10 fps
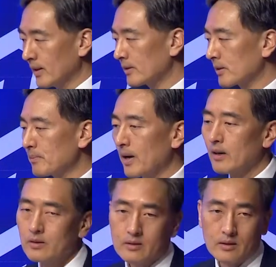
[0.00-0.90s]
is
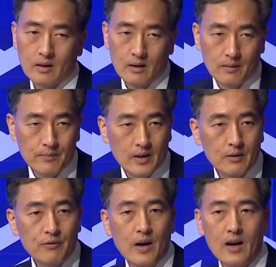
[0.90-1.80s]
about
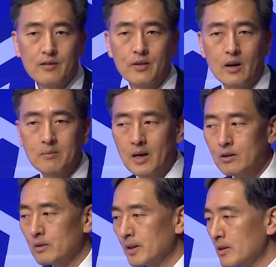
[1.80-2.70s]
um, five uh,
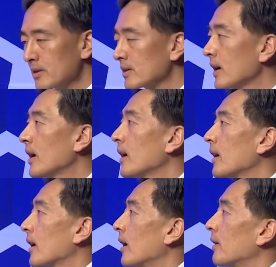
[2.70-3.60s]
micrometers,
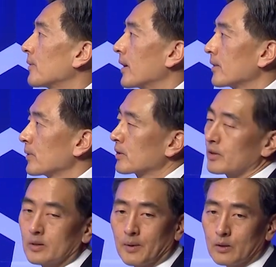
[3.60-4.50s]
um, and which
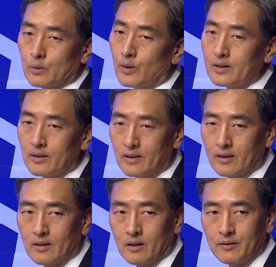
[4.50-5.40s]
is about
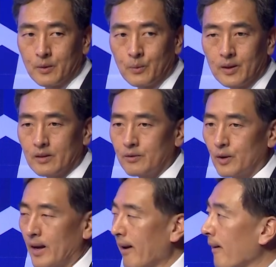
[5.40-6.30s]
20th of the width of
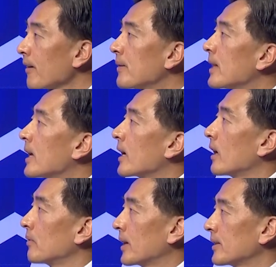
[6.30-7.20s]
your hair.
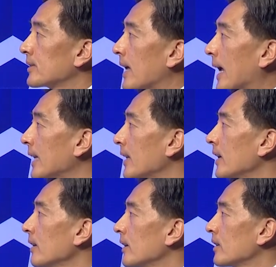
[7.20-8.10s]
Um, and these
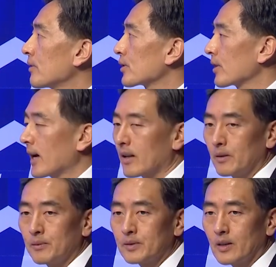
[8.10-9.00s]
80 individual
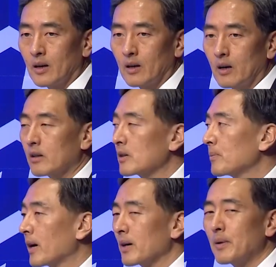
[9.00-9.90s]
atoms uh,
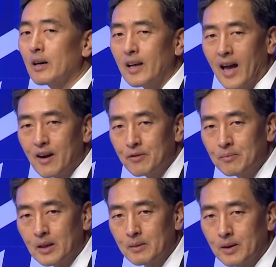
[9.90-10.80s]
occupy about half a
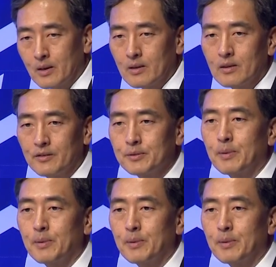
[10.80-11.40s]
millimeter of